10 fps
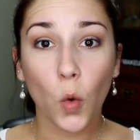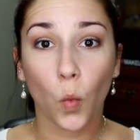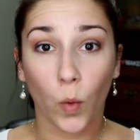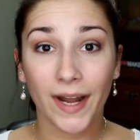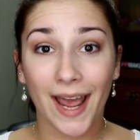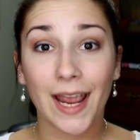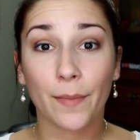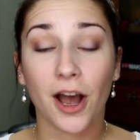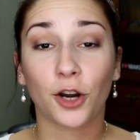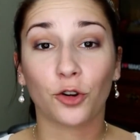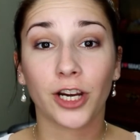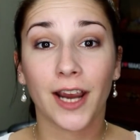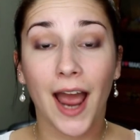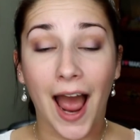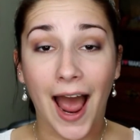When I am
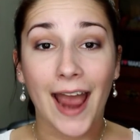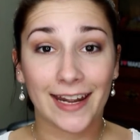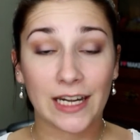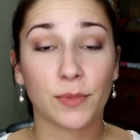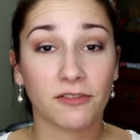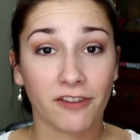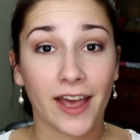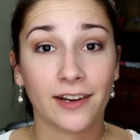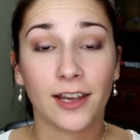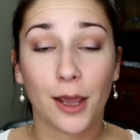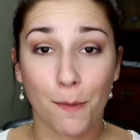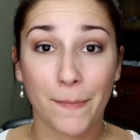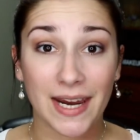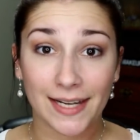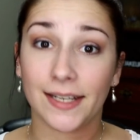hungry, I need to be fed
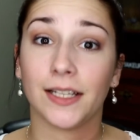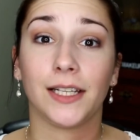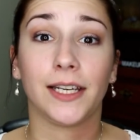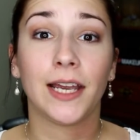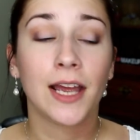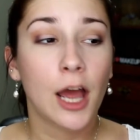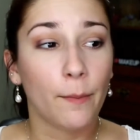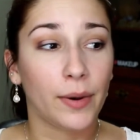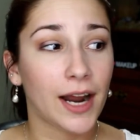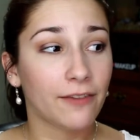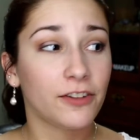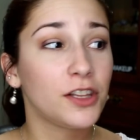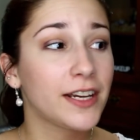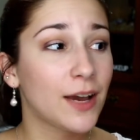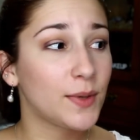immediately. But I feel
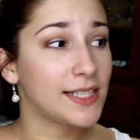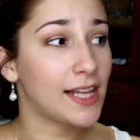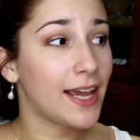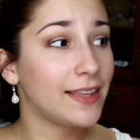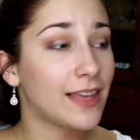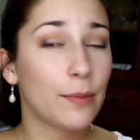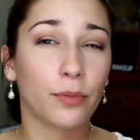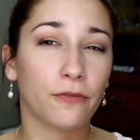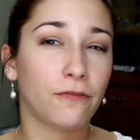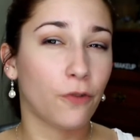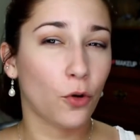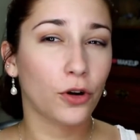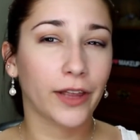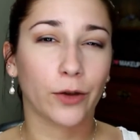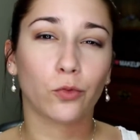like I was like that
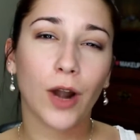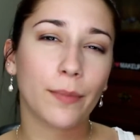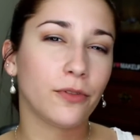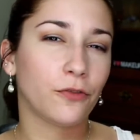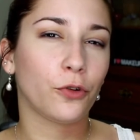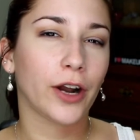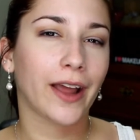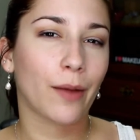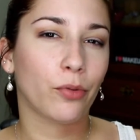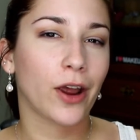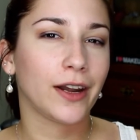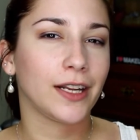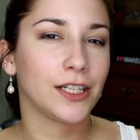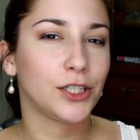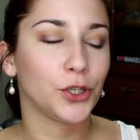before, like right before I got
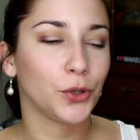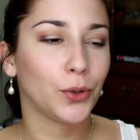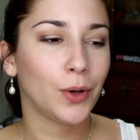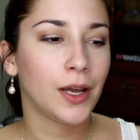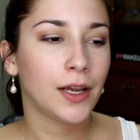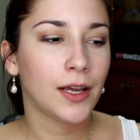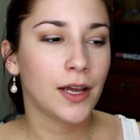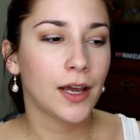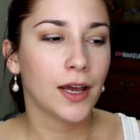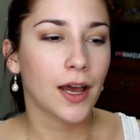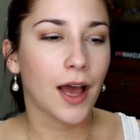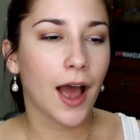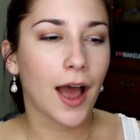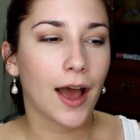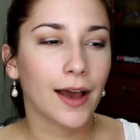pregnant too.
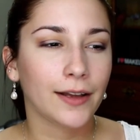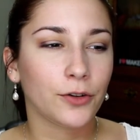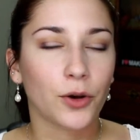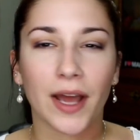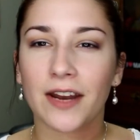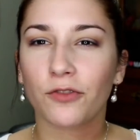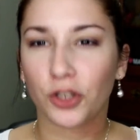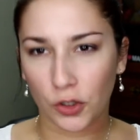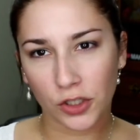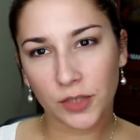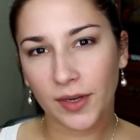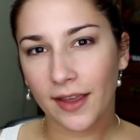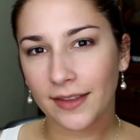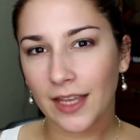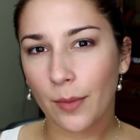I don't know, I never used to be
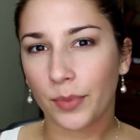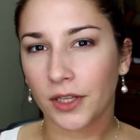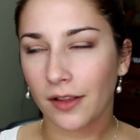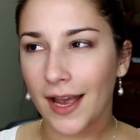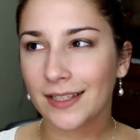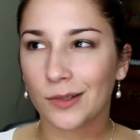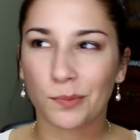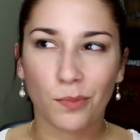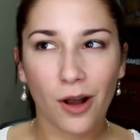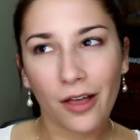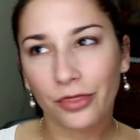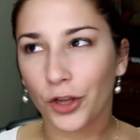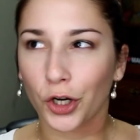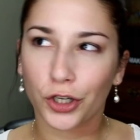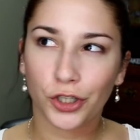like that, but the last month
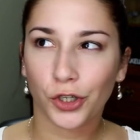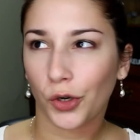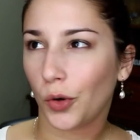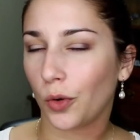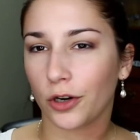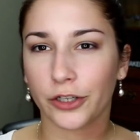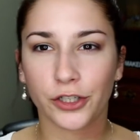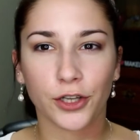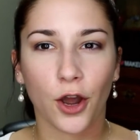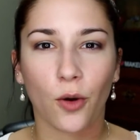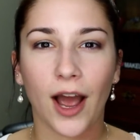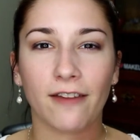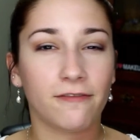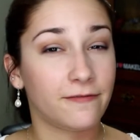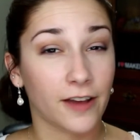or two or so
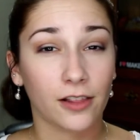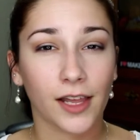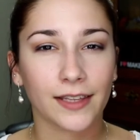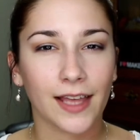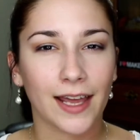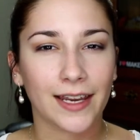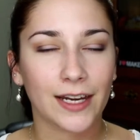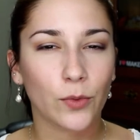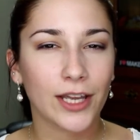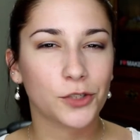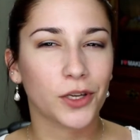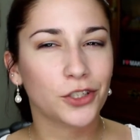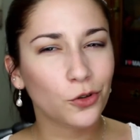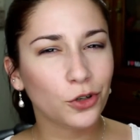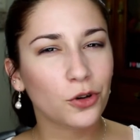I felt like that anyway, so I
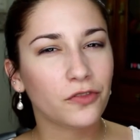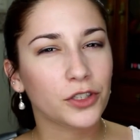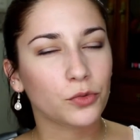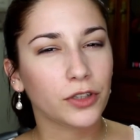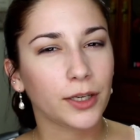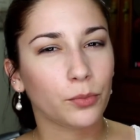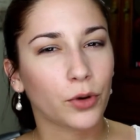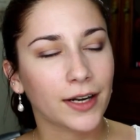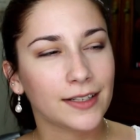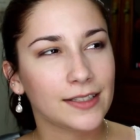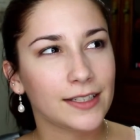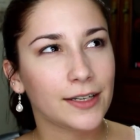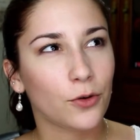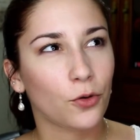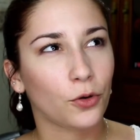don't know if it's really
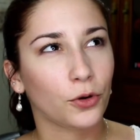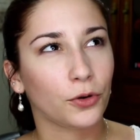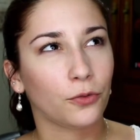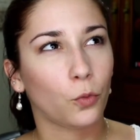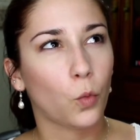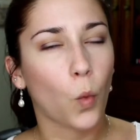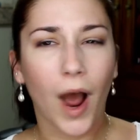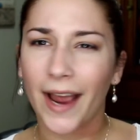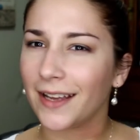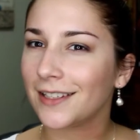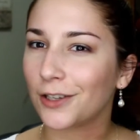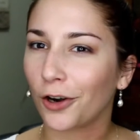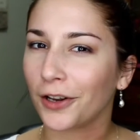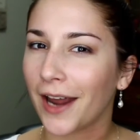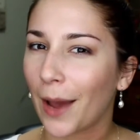pregnancy or why it
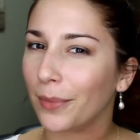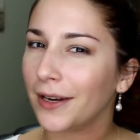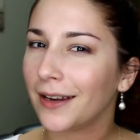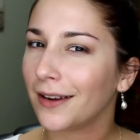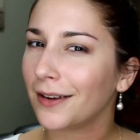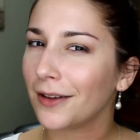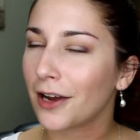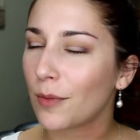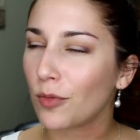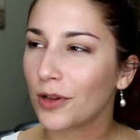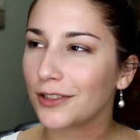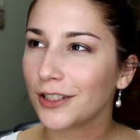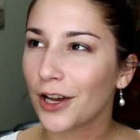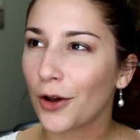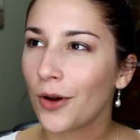started happening a couple months
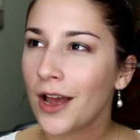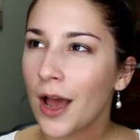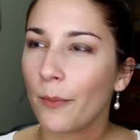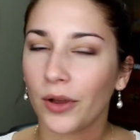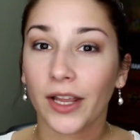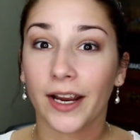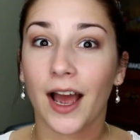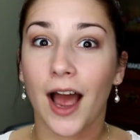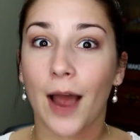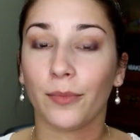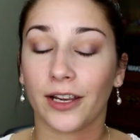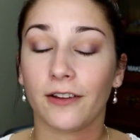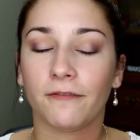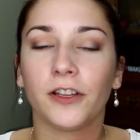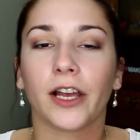ago, but like
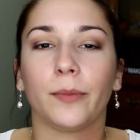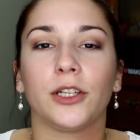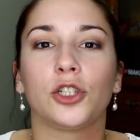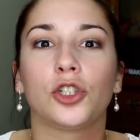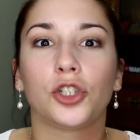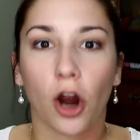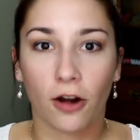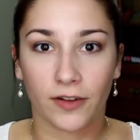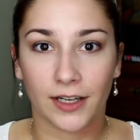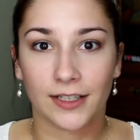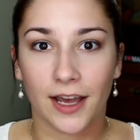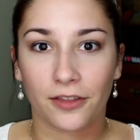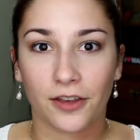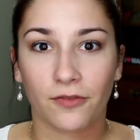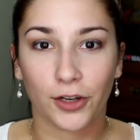I feel like I'm like starving to
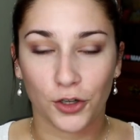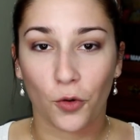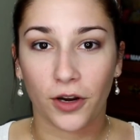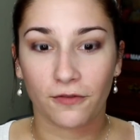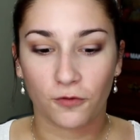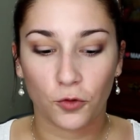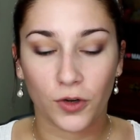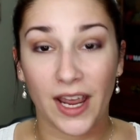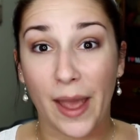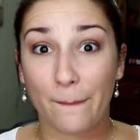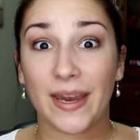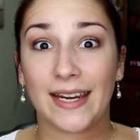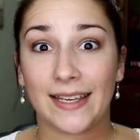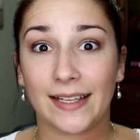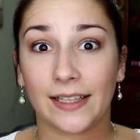death don't get food
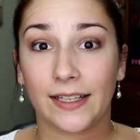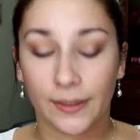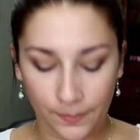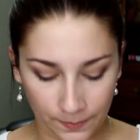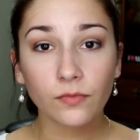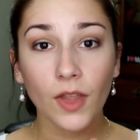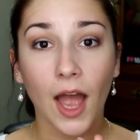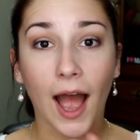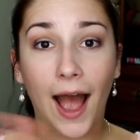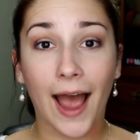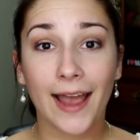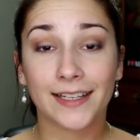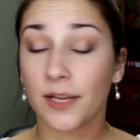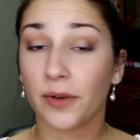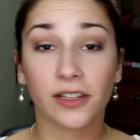immediately.
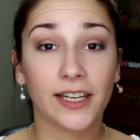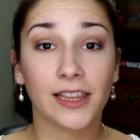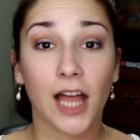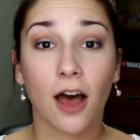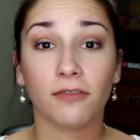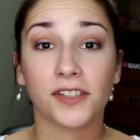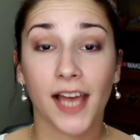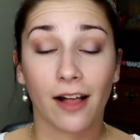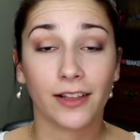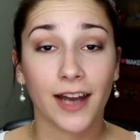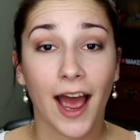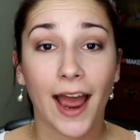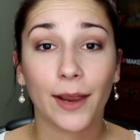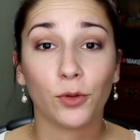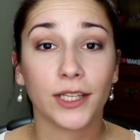I typically love salad.
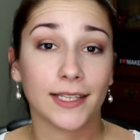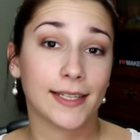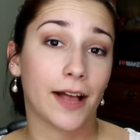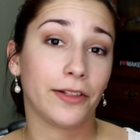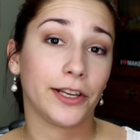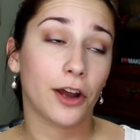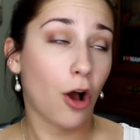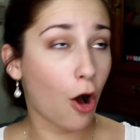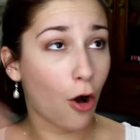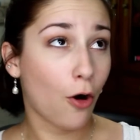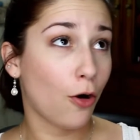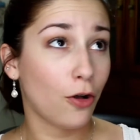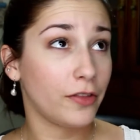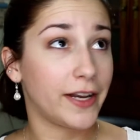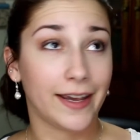I will eat salad
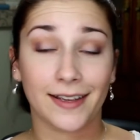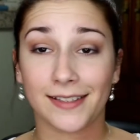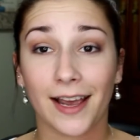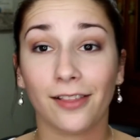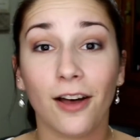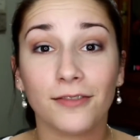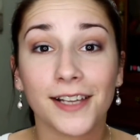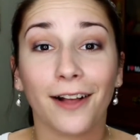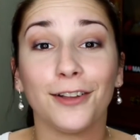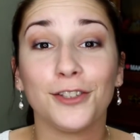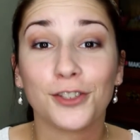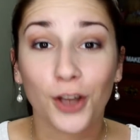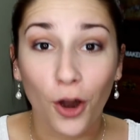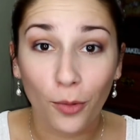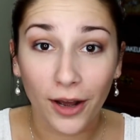all the days. I love salad
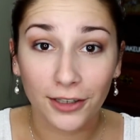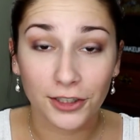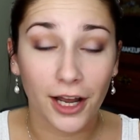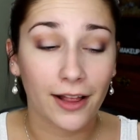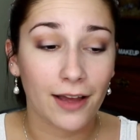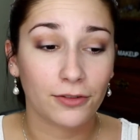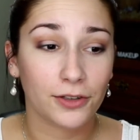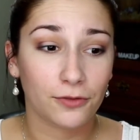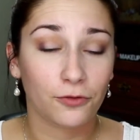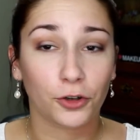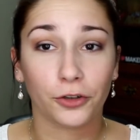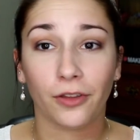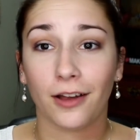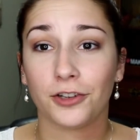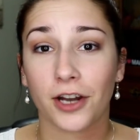so much. I'll have it for
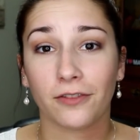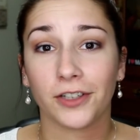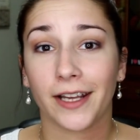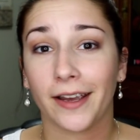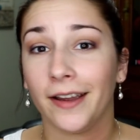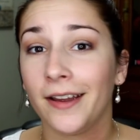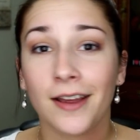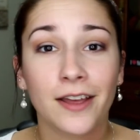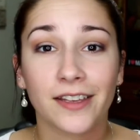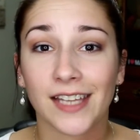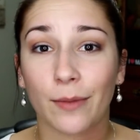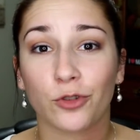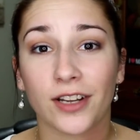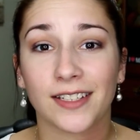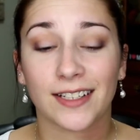lunch every day.
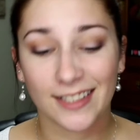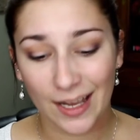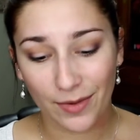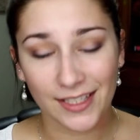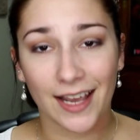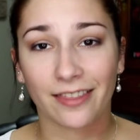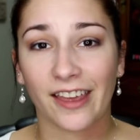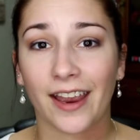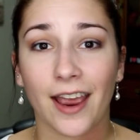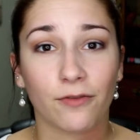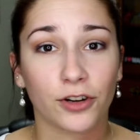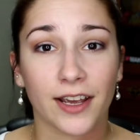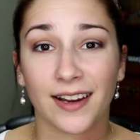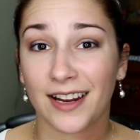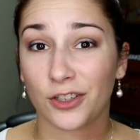Same dressing, same exact thing every
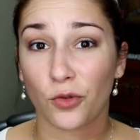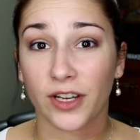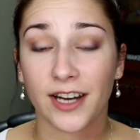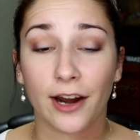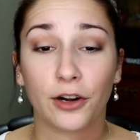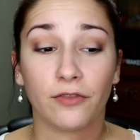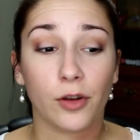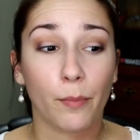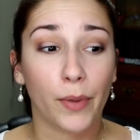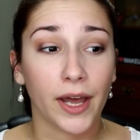day, and I don't get tired of it.